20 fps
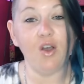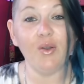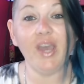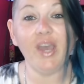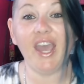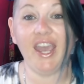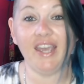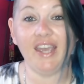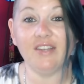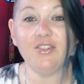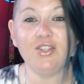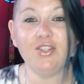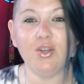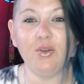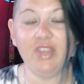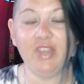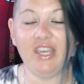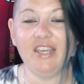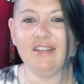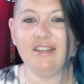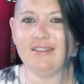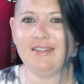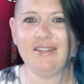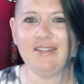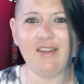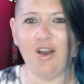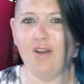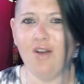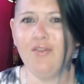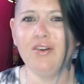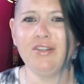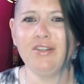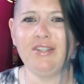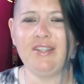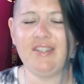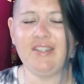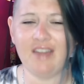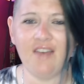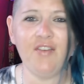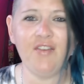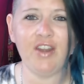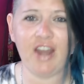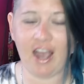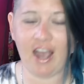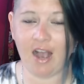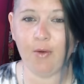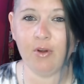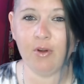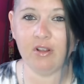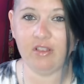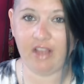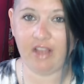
Okay, so the over 7-hour